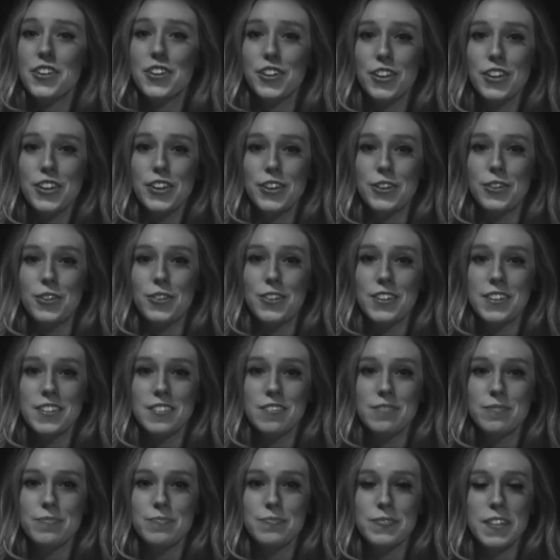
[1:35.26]
clue.
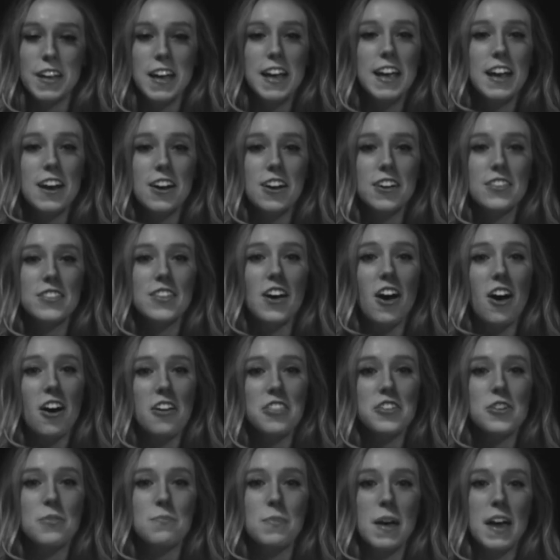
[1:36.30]
Here, the
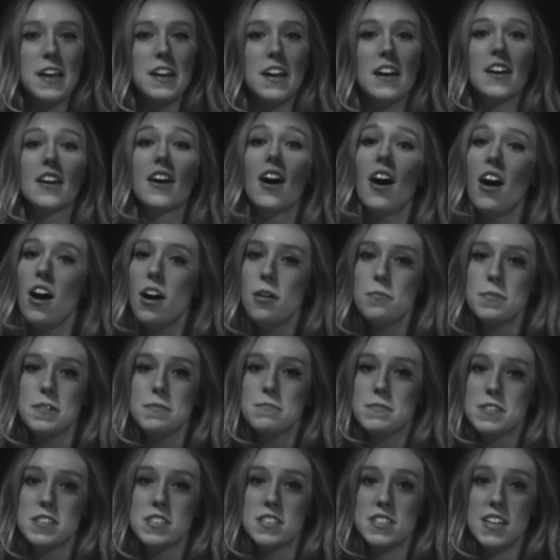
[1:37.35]
author made a common
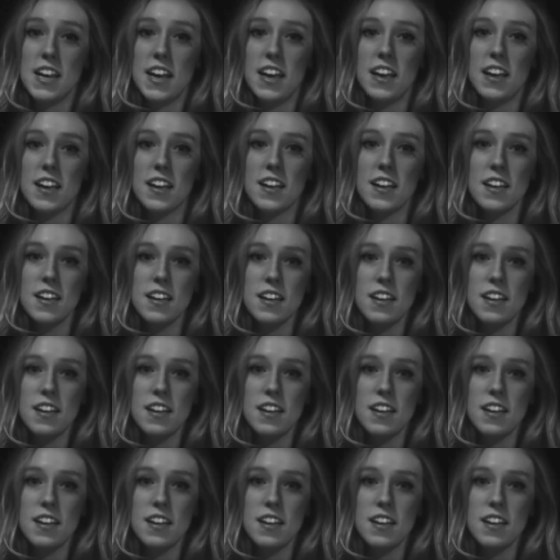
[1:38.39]
mistake.